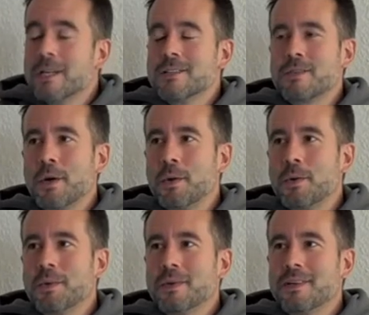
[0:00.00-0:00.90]

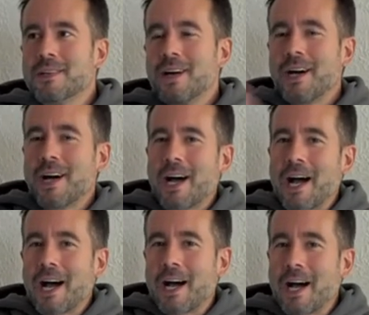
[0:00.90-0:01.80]
So,
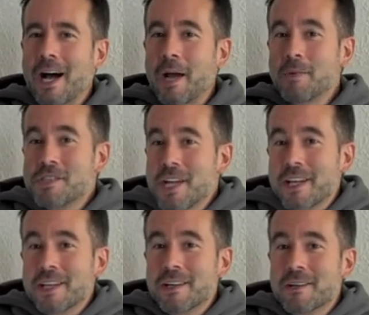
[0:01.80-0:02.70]
I appreciate
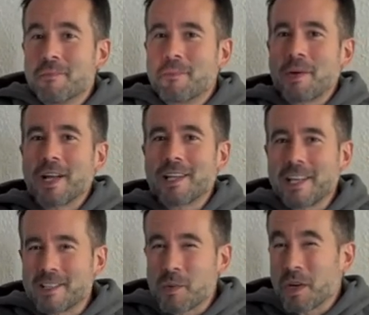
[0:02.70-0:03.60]
it, but I'd like
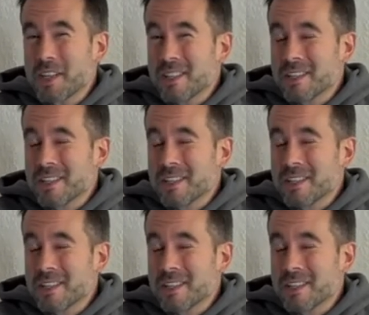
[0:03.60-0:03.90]
it to work.